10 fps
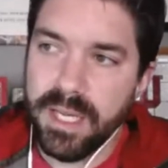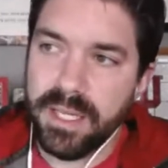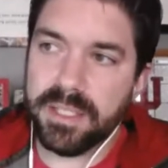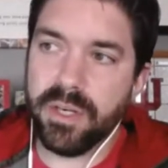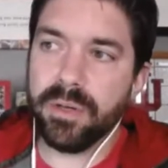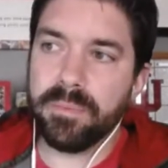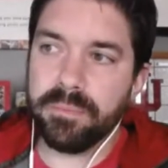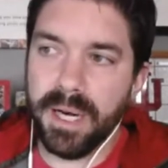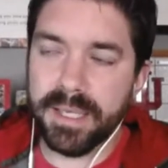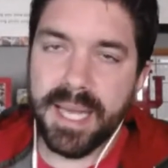is go to
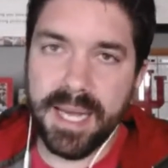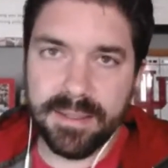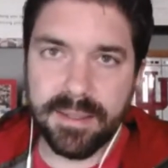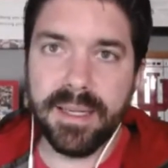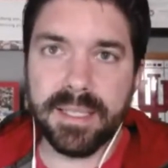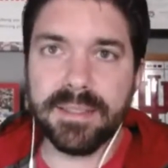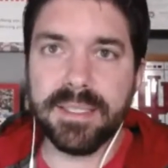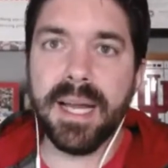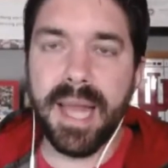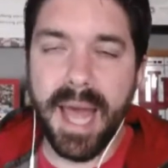
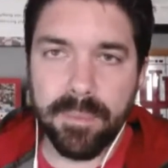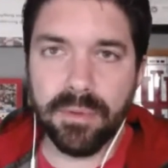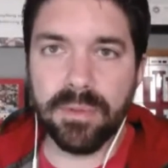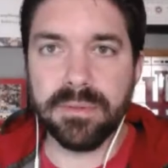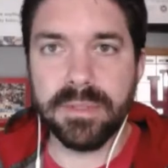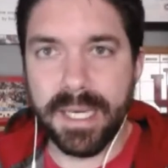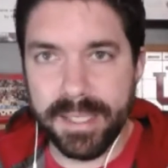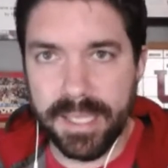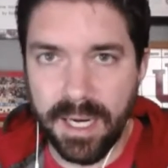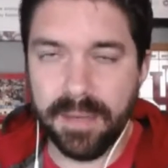
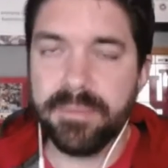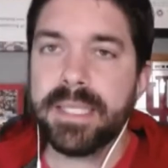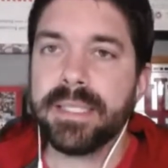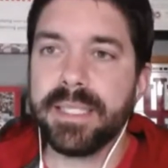podcastconnect.apple.com,